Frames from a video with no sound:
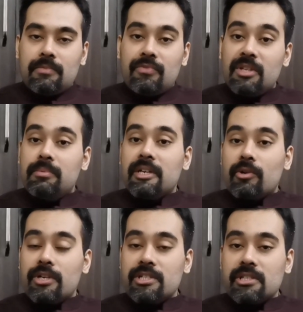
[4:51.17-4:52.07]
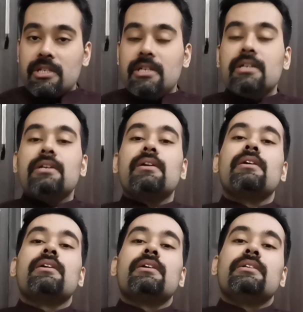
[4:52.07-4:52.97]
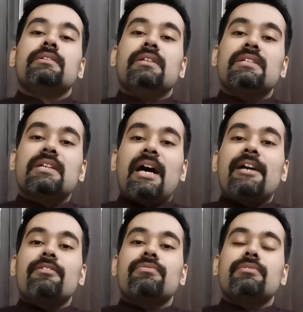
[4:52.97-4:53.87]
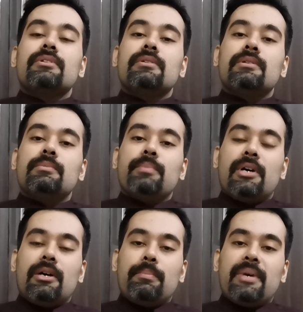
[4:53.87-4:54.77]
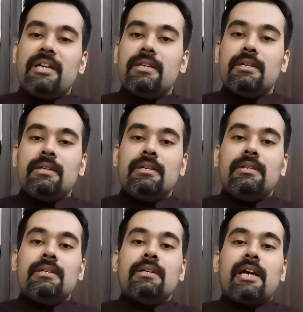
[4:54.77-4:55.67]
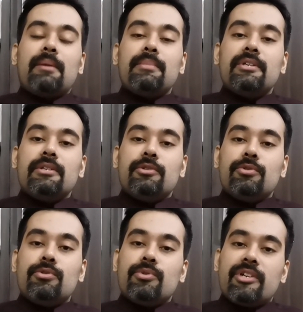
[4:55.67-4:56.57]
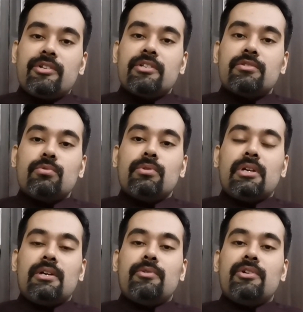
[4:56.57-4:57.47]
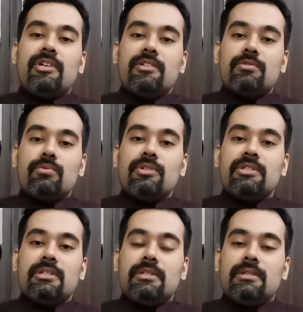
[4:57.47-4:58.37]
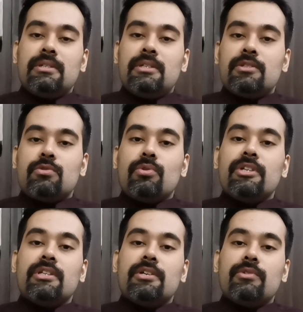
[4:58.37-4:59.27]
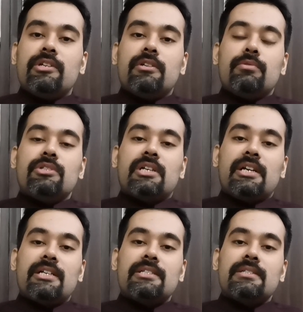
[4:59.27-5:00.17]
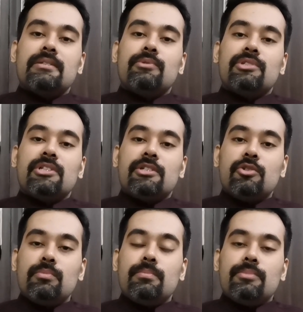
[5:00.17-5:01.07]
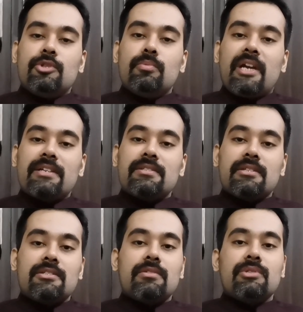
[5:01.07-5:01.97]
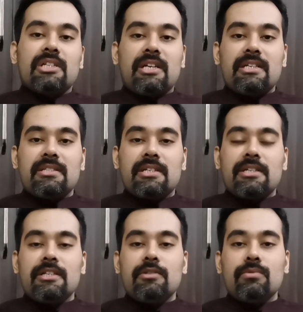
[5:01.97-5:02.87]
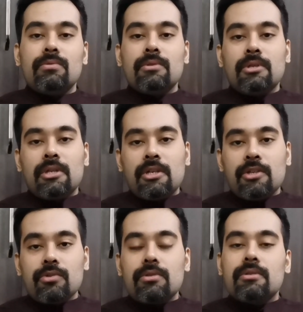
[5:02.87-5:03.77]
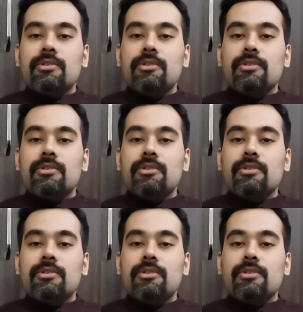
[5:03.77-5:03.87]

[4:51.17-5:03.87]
fever occasionally. This kind of pain can be due to ureteric stone. Ureteric stone is a stone in the ureter, which is a tube-like structure which connects kidney to your